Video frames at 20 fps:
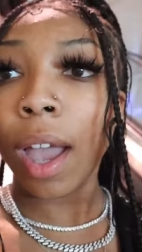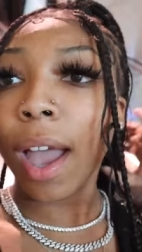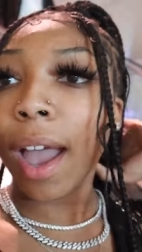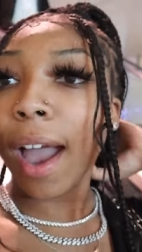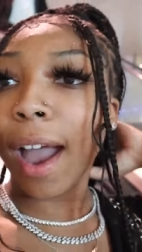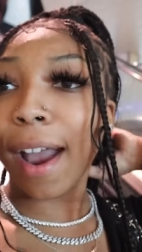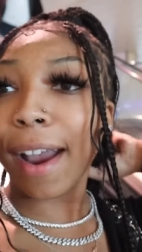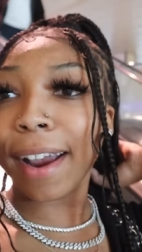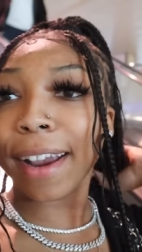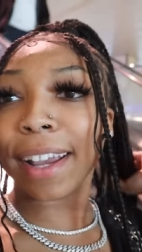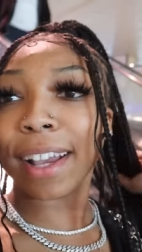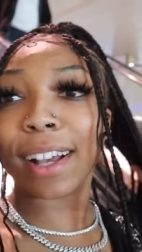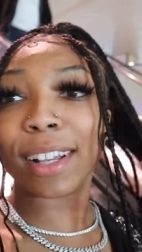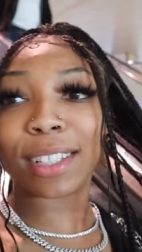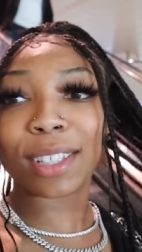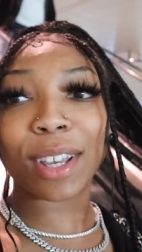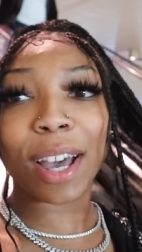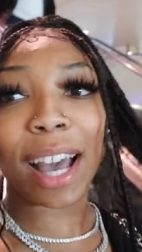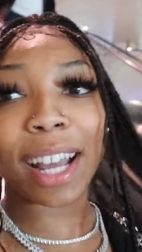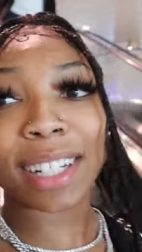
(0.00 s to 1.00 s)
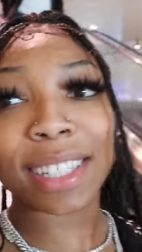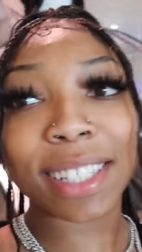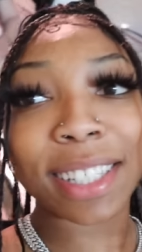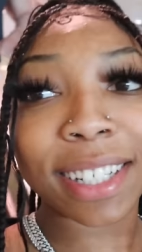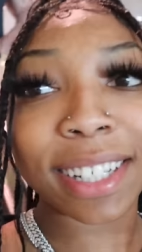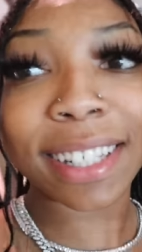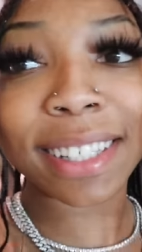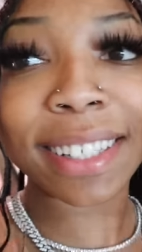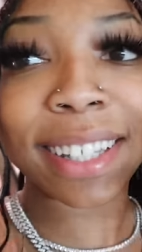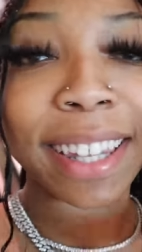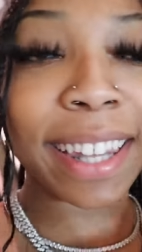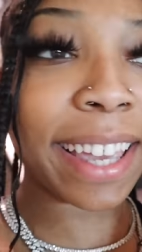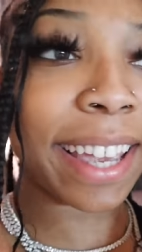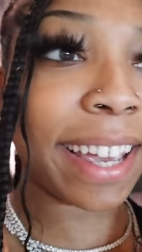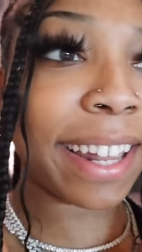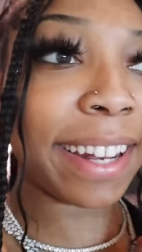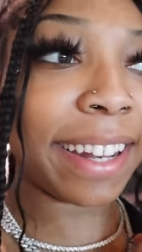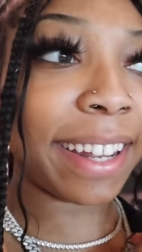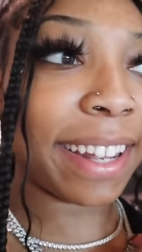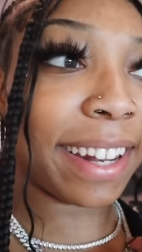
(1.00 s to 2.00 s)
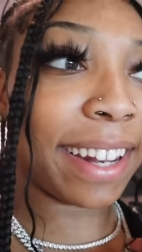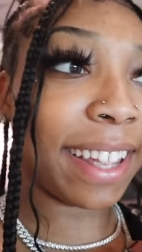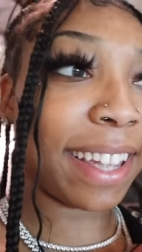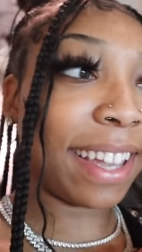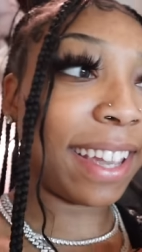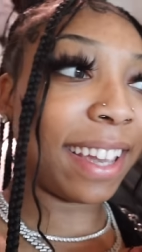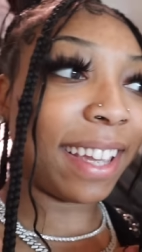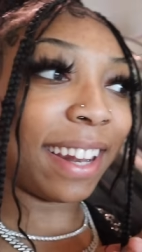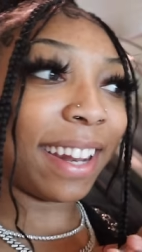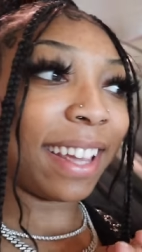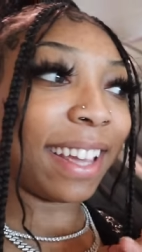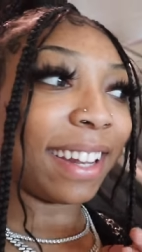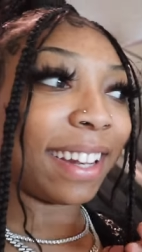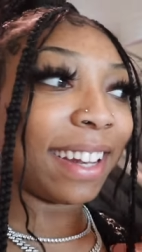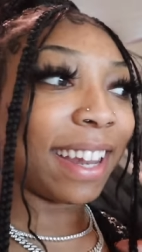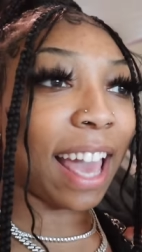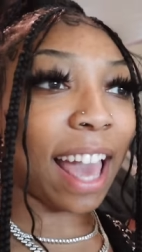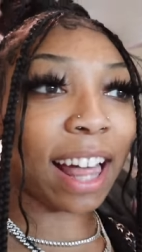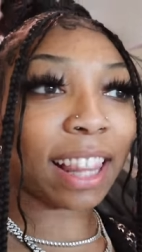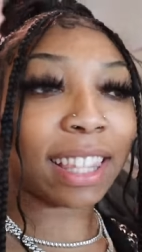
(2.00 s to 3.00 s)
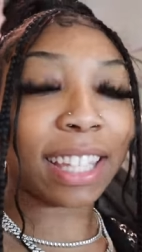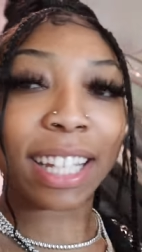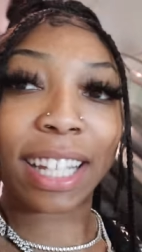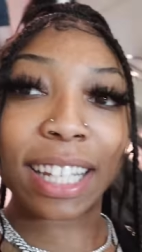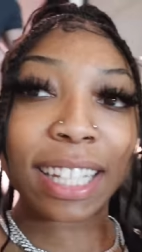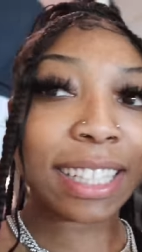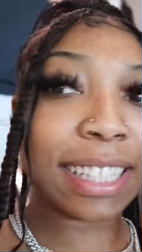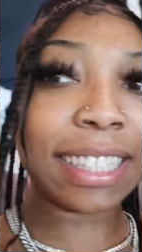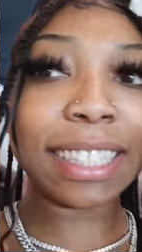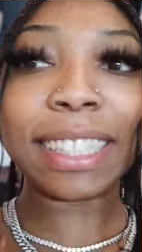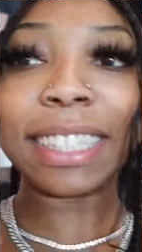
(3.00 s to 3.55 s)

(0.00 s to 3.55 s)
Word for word: All right, y'all, so I just landed in Dallas.